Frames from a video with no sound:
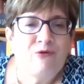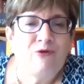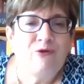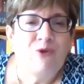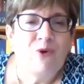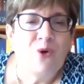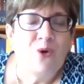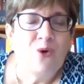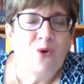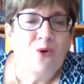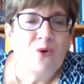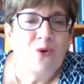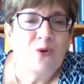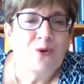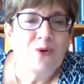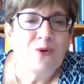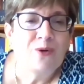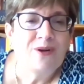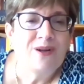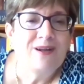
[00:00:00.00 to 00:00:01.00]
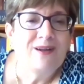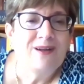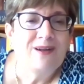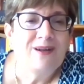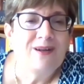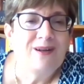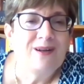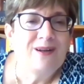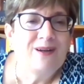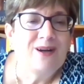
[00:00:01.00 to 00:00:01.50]
for
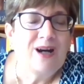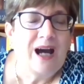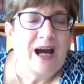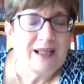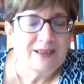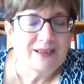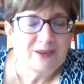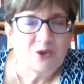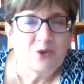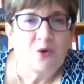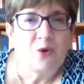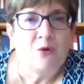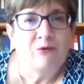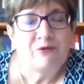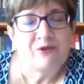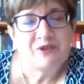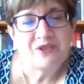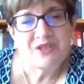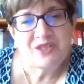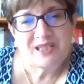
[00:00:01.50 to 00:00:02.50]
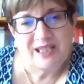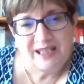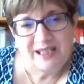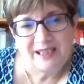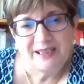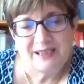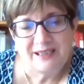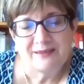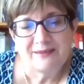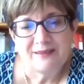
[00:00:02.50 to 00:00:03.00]
act of a
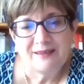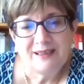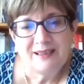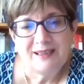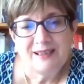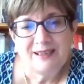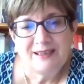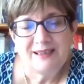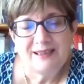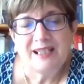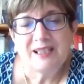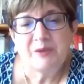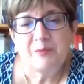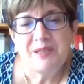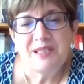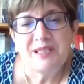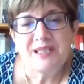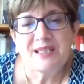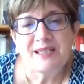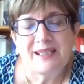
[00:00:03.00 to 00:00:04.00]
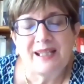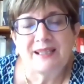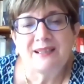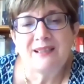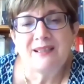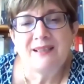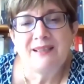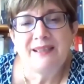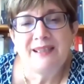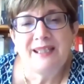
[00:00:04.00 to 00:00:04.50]
state. That means
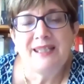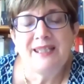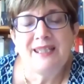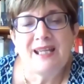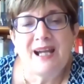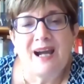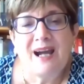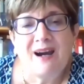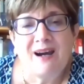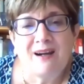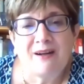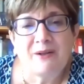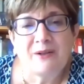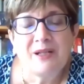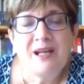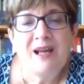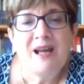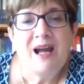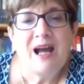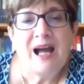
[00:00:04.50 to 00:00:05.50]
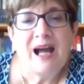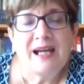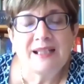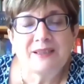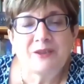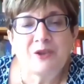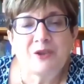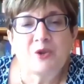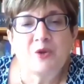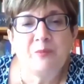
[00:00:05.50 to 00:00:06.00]
that they are
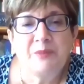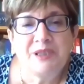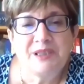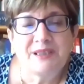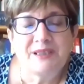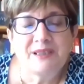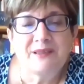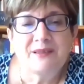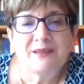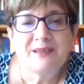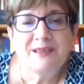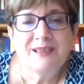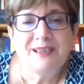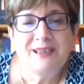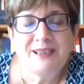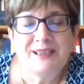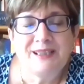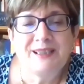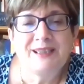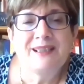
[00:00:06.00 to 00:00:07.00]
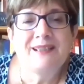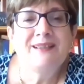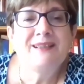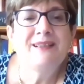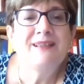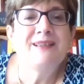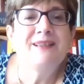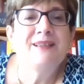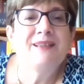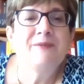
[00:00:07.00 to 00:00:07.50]
act committed in
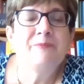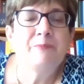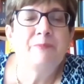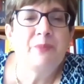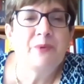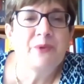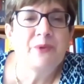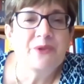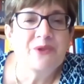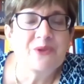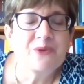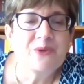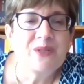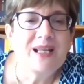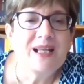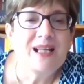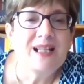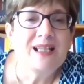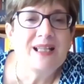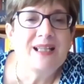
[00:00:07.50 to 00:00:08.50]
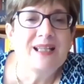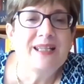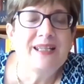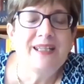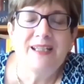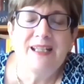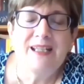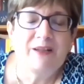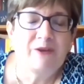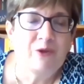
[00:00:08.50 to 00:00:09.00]
personal,
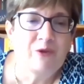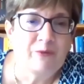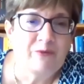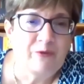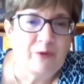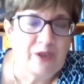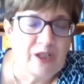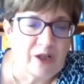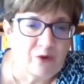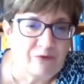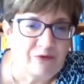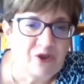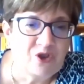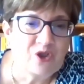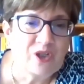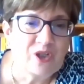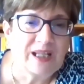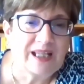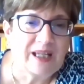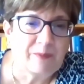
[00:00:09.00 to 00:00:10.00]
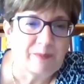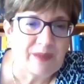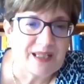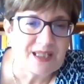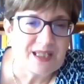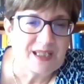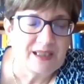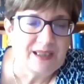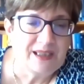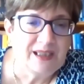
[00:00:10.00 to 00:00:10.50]
in an official
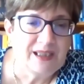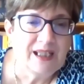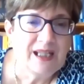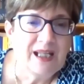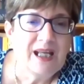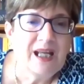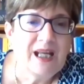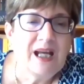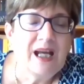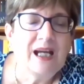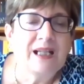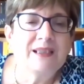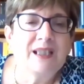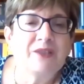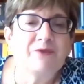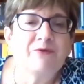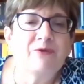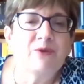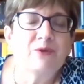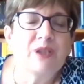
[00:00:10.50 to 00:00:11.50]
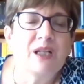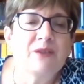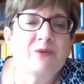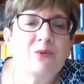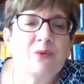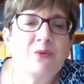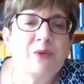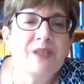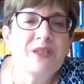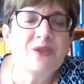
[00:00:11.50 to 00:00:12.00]
capacity, and that for
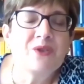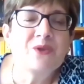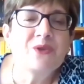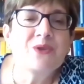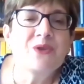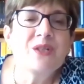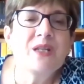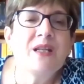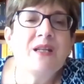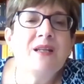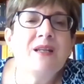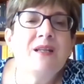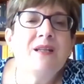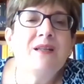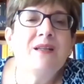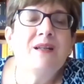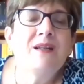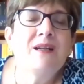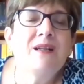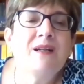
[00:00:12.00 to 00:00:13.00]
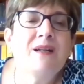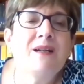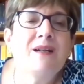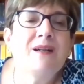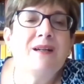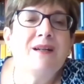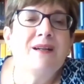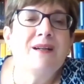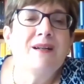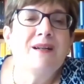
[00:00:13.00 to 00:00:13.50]
that reasons
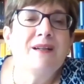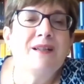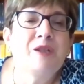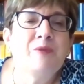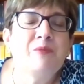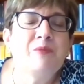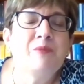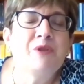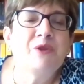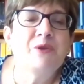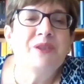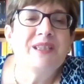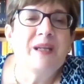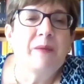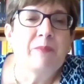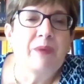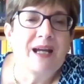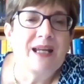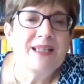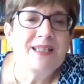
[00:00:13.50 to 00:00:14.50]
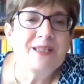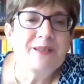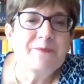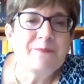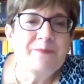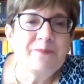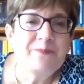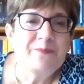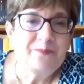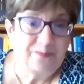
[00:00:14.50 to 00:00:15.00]
immunity applies.
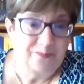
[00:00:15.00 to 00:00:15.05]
